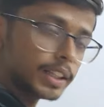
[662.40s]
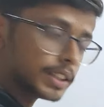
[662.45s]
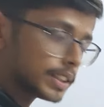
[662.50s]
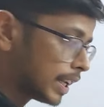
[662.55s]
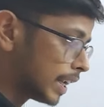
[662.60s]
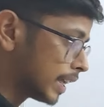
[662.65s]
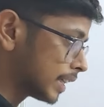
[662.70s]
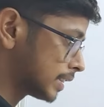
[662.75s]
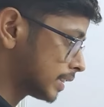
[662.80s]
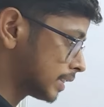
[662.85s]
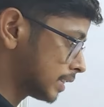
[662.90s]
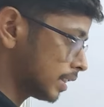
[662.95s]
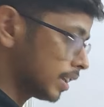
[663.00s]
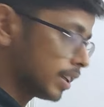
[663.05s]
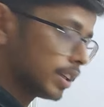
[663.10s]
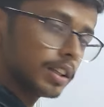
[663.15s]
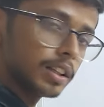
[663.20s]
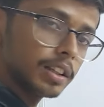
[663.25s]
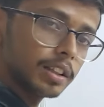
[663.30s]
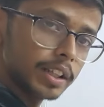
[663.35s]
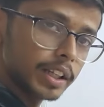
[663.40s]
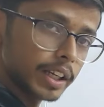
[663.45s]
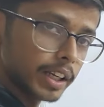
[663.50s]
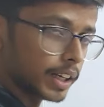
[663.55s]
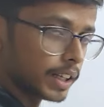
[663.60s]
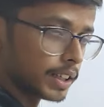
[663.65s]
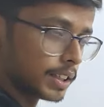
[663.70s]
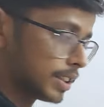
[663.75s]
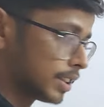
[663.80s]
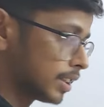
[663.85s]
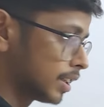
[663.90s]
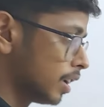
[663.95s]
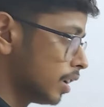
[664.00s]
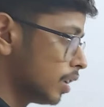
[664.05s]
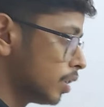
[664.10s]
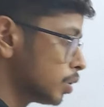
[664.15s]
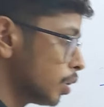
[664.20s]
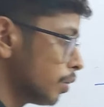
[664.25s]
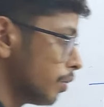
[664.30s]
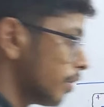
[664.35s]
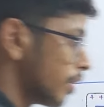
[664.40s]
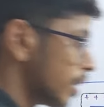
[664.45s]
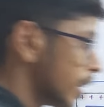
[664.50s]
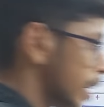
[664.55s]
is less thickness, so we will